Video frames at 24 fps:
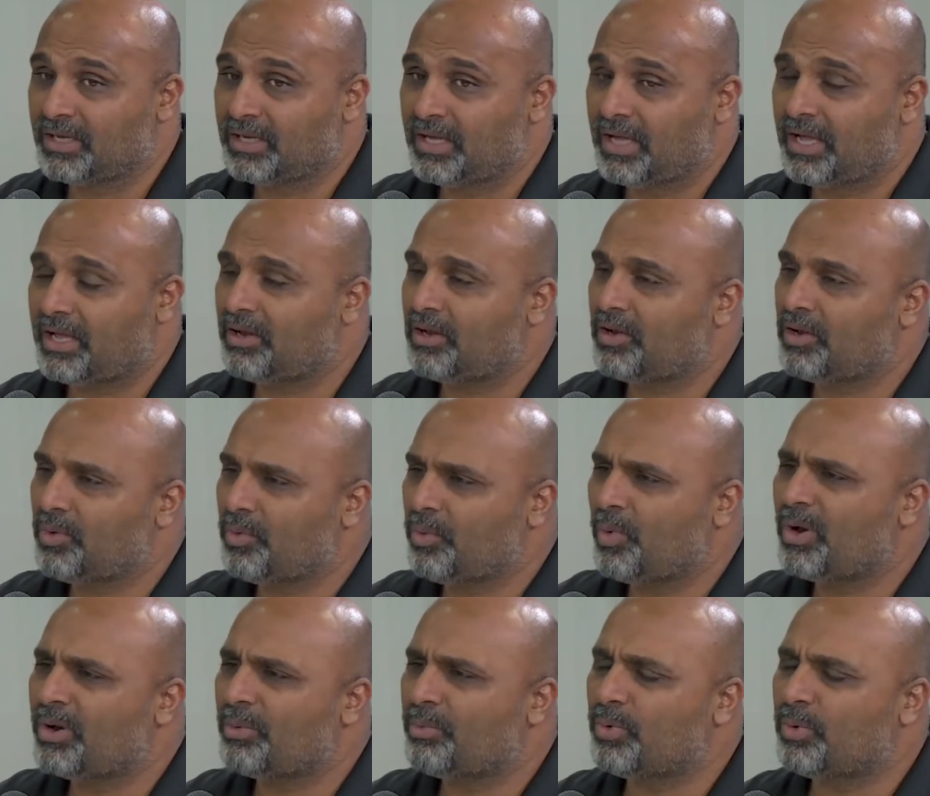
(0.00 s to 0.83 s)
And
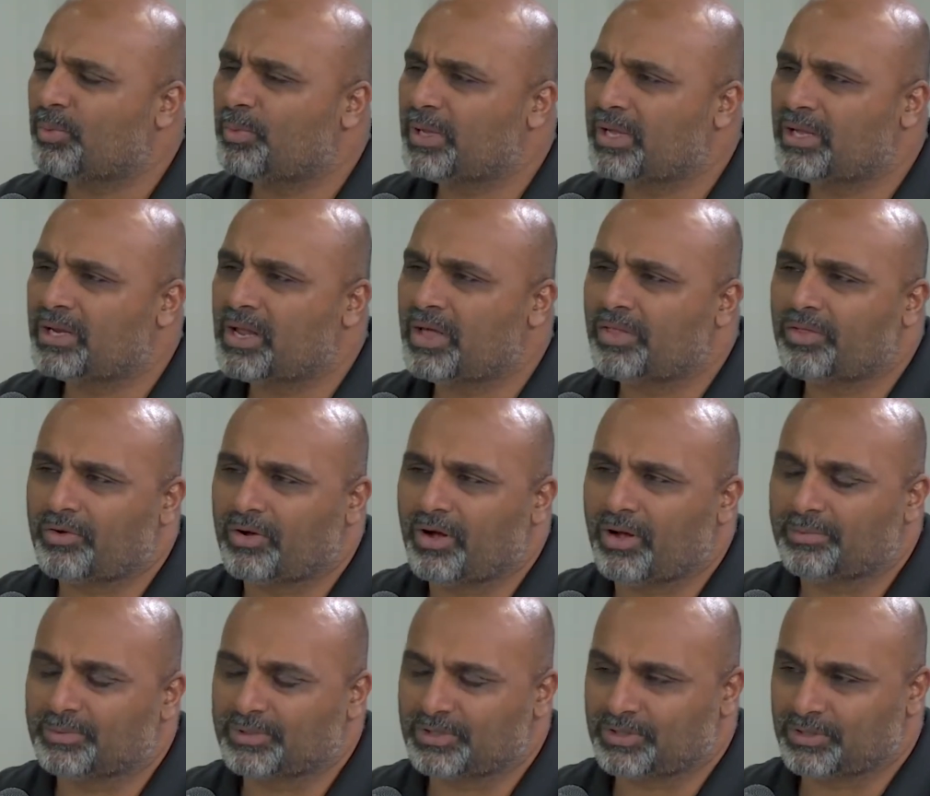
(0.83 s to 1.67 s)
what would be another
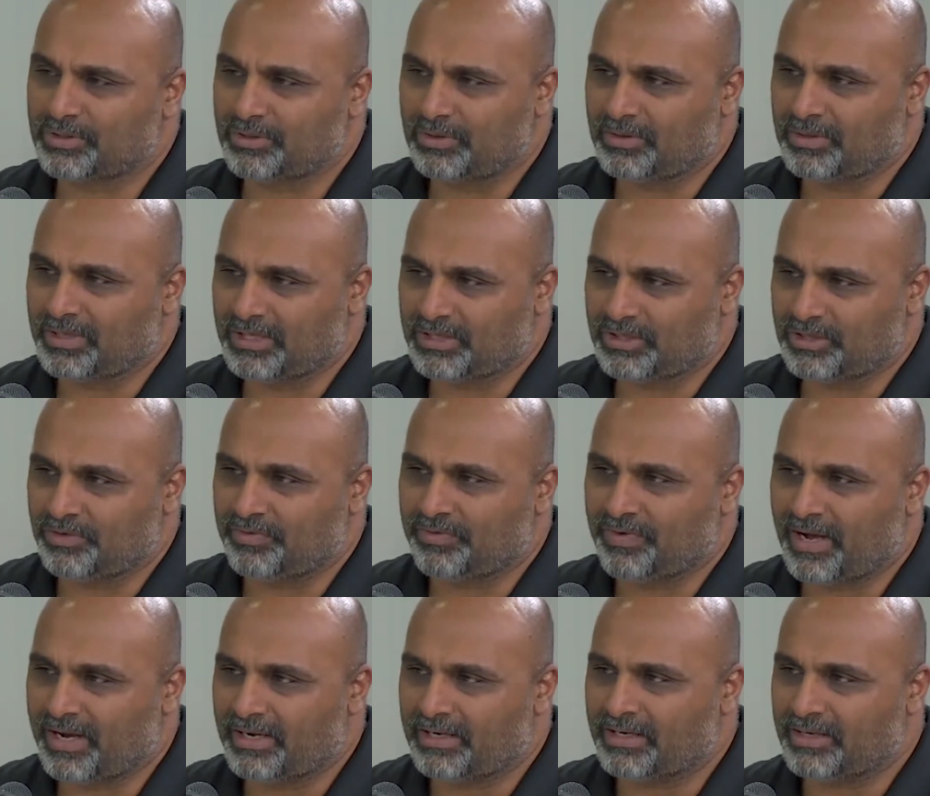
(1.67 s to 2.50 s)
obstacle that you're
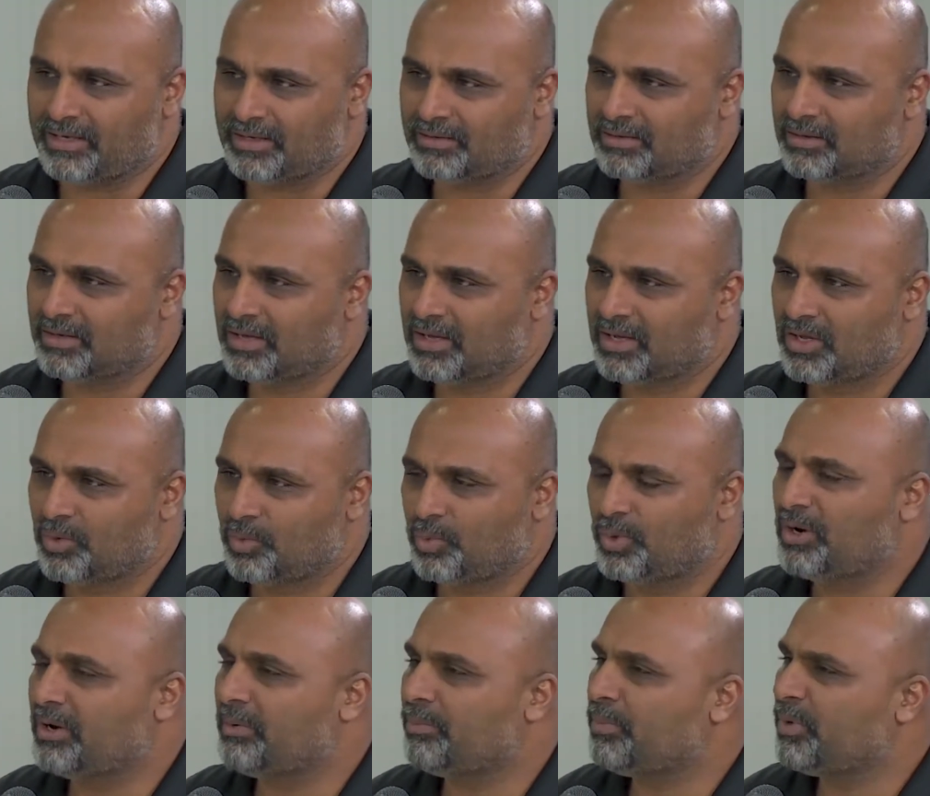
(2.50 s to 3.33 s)
finding?
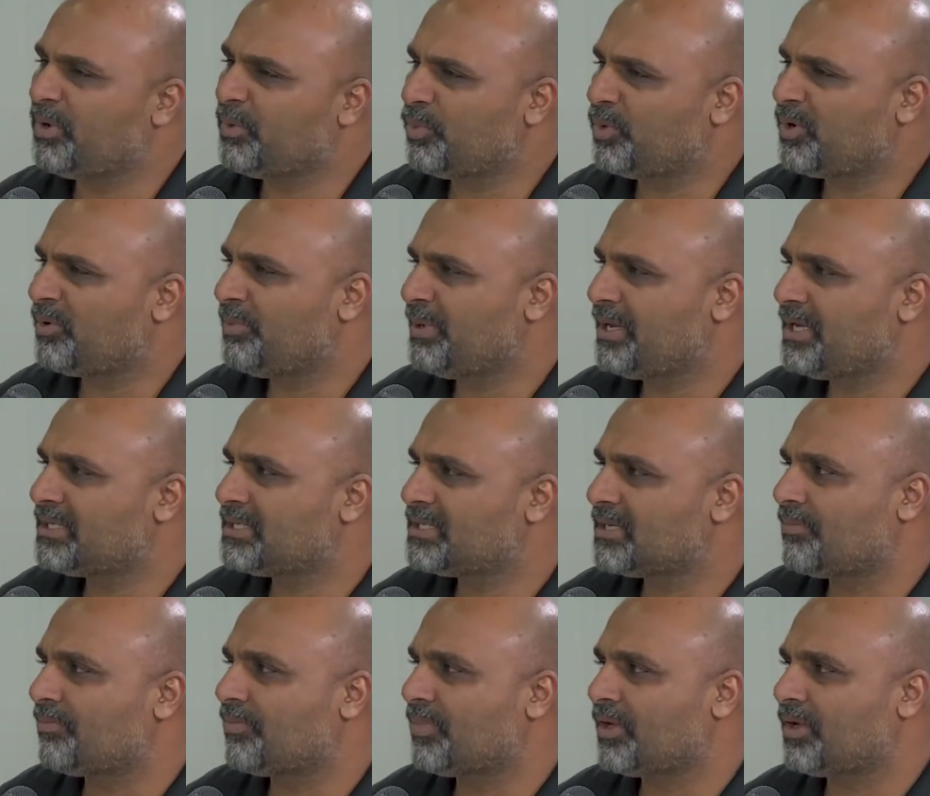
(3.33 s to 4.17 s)
Would be
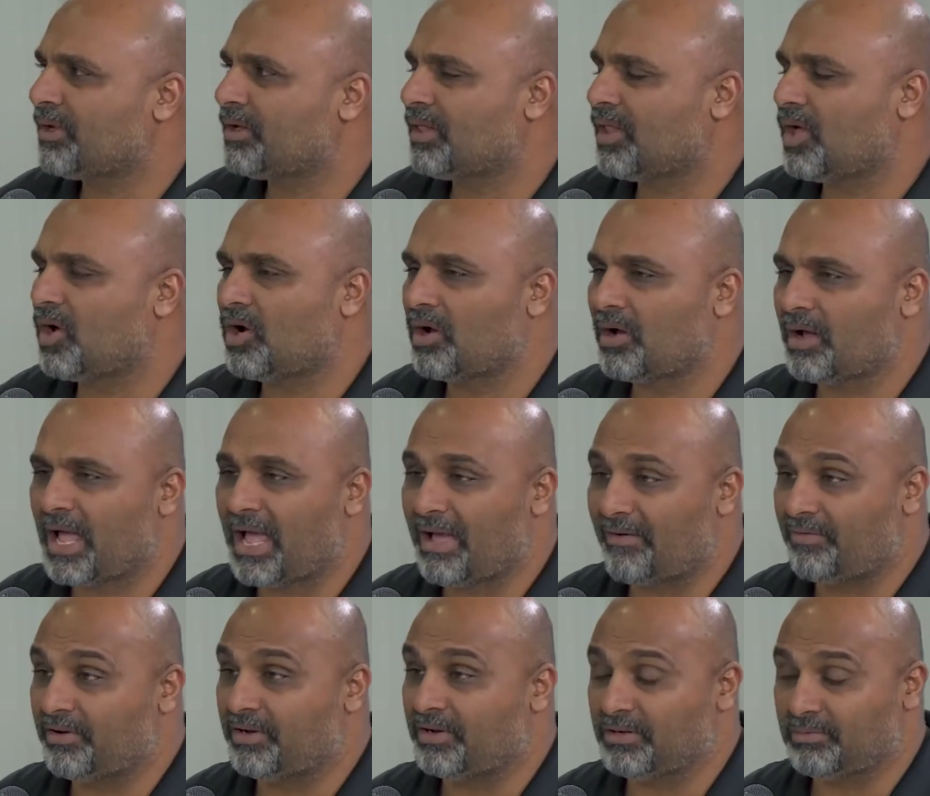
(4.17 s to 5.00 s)
something along
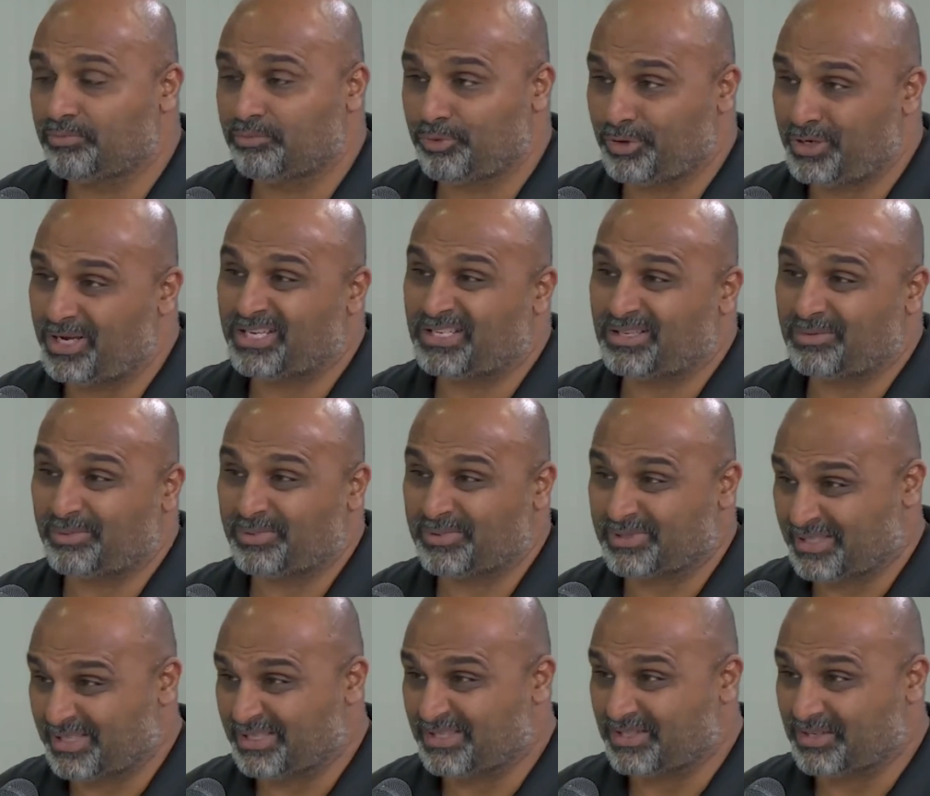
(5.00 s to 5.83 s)
having predictable
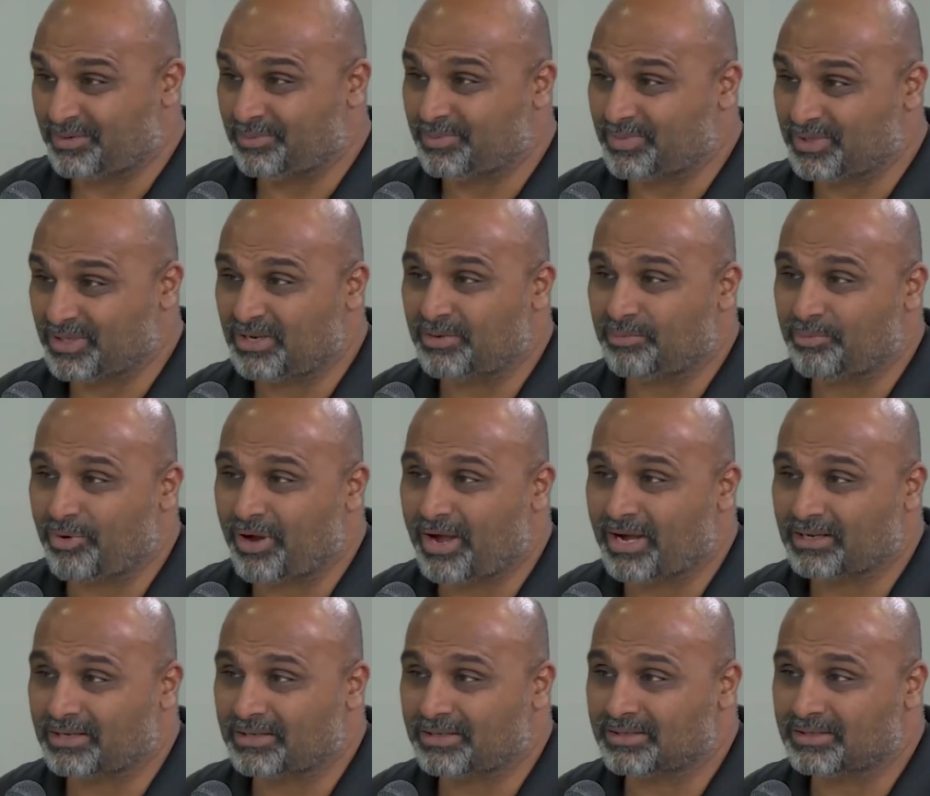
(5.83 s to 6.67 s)
systems in a
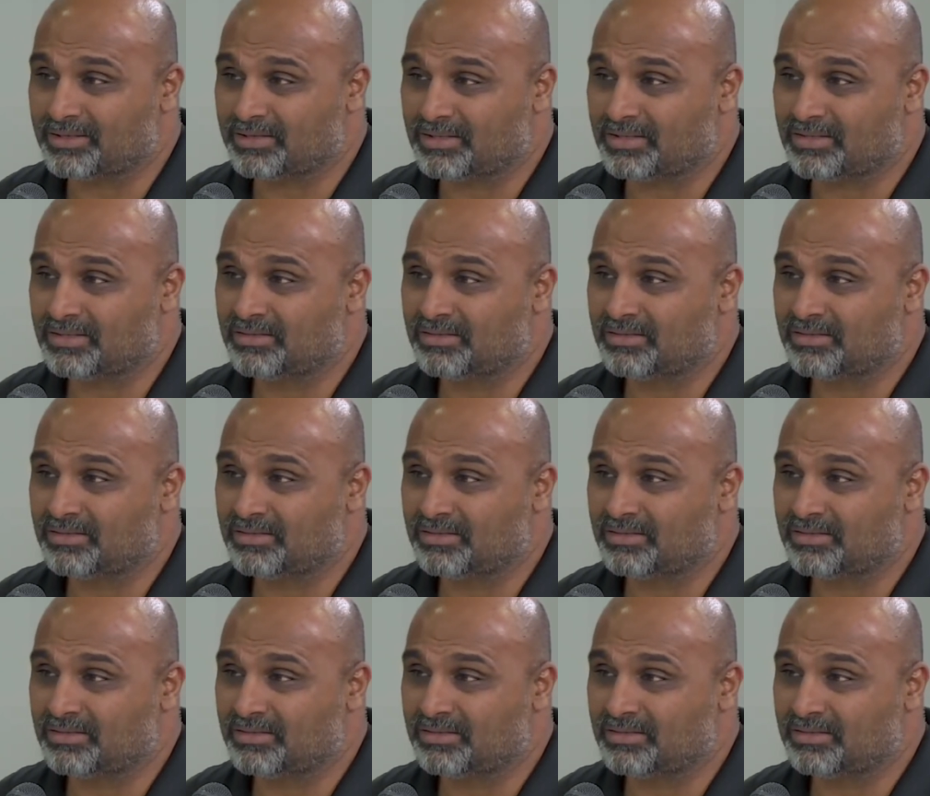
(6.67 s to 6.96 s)
practice?